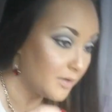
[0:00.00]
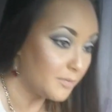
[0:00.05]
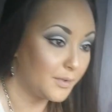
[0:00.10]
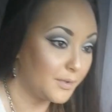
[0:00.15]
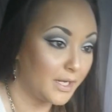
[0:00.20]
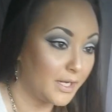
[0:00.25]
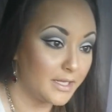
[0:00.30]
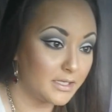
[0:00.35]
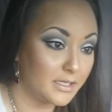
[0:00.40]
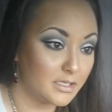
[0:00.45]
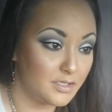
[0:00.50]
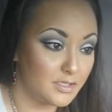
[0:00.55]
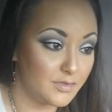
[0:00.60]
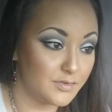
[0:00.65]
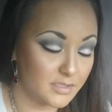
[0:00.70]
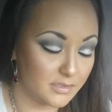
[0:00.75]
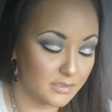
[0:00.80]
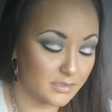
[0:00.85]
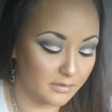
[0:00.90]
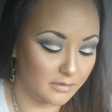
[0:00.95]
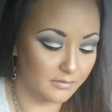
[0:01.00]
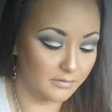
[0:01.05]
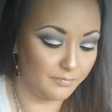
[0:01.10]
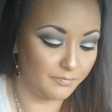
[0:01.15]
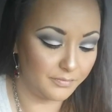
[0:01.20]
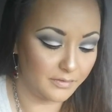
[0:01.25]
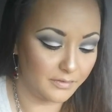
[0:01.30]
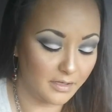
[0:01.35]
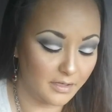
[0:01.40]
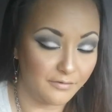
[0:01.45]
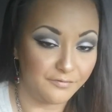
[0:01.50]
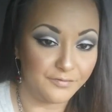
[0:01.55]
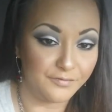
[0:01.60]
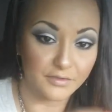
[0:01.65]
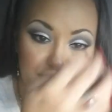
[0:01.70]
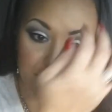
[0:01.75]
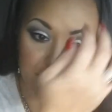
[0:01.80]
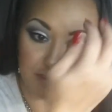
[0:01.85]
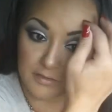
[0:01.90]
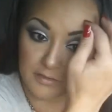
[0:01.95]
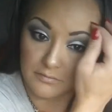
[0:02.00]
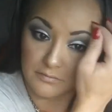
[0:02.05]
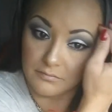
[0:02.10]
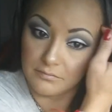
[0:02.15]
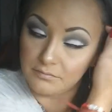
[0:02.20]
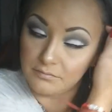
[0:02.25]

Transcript: But I can use a filter